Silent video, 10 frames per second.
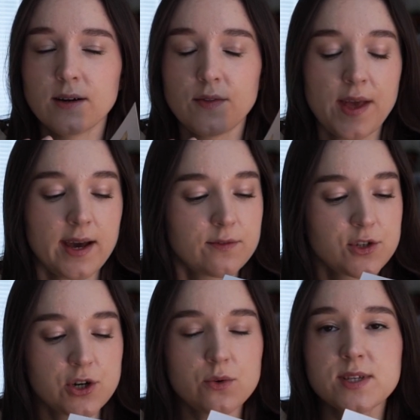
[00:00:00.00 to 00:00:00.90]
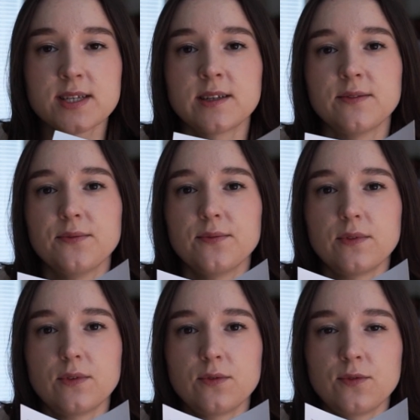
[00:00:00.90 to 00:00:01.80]
they have chosen
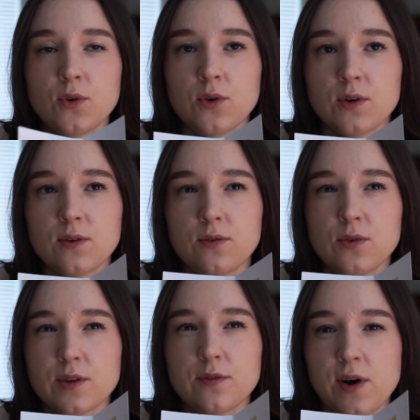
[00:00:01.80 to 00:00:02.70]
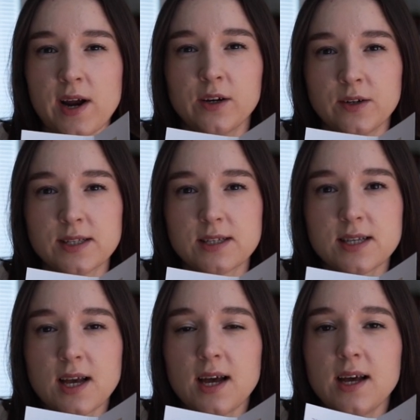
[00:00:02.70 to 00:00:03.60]
for the
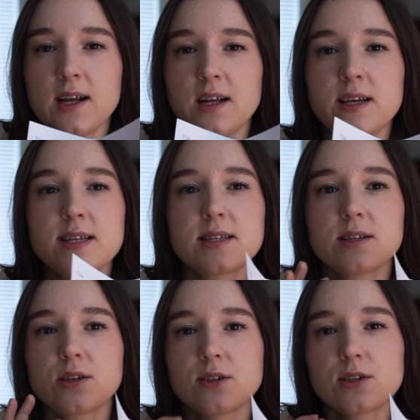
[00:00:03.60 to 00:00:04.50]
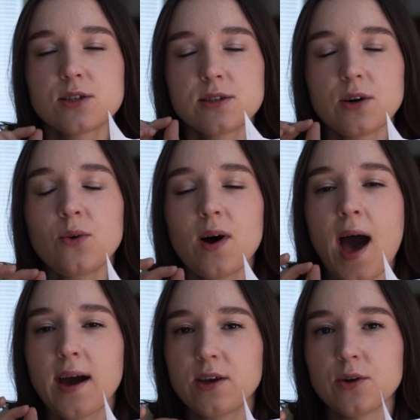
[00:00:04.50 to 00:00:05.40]
fragrance is so
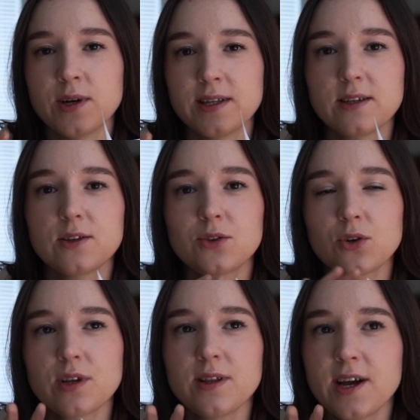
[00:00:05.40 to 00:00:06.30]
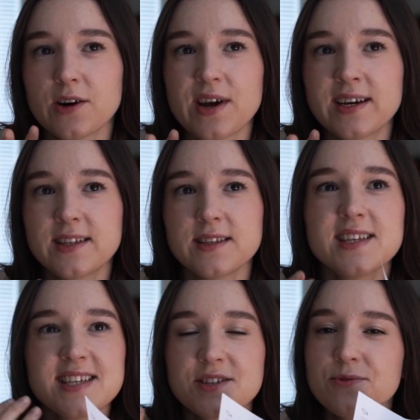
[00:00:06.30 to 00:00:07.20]
accurate, totally correct.
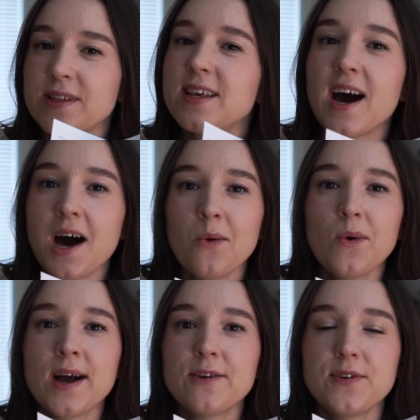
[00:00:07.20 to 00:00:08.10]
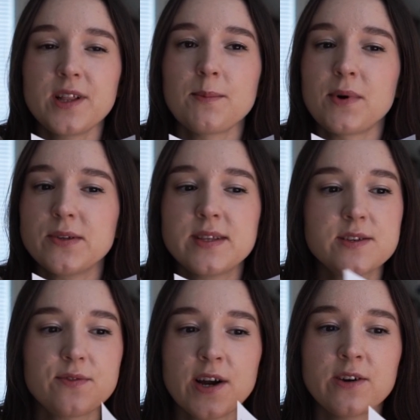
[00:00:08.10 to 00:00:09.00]
This is really how I feel about
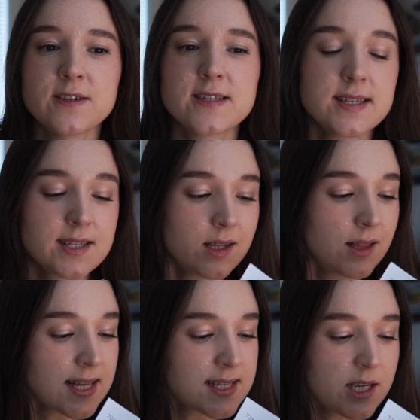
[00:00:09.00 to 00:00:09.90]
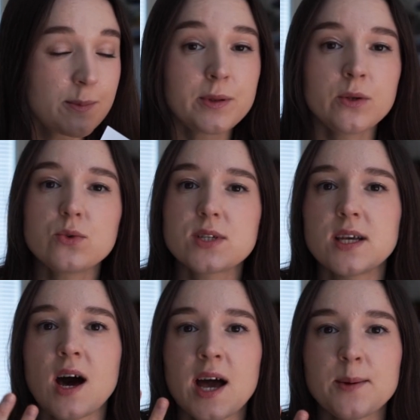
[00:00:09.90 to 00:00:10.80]
this fragrance, this classic blue,
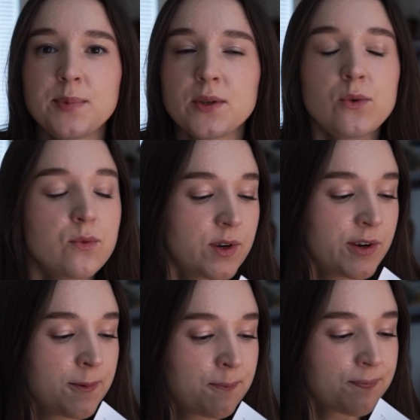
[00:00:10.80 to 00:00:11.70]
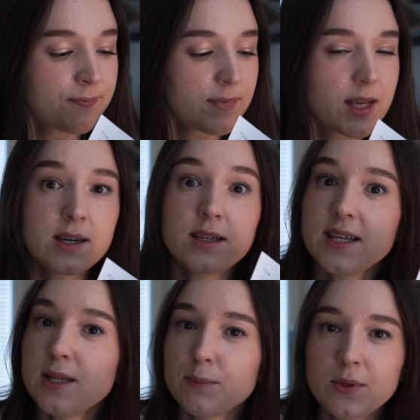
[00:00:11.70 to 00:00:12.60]
sky blue, very
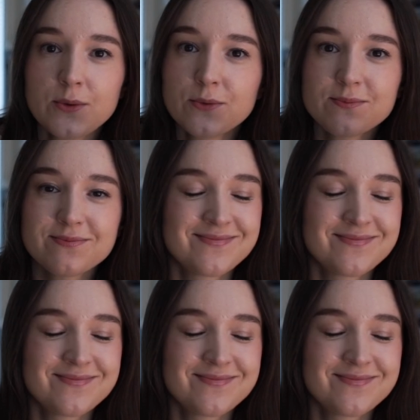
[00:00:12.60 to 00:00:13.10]
clean blue.